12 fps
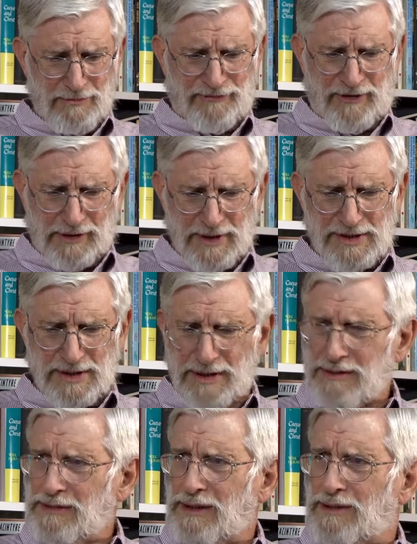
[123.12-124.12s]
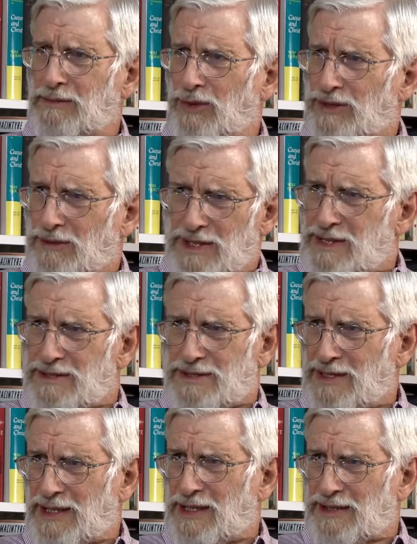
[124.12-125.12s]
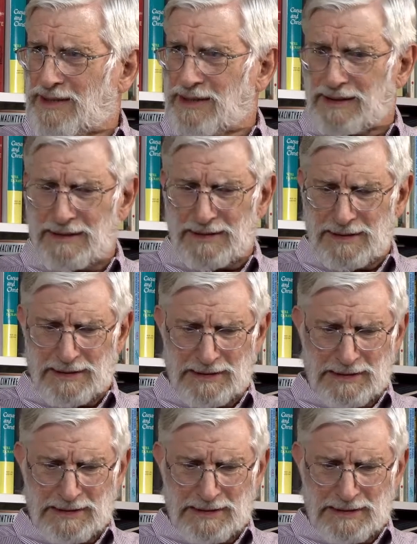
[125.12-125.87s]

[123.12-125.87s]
fill us in on the most recent statistics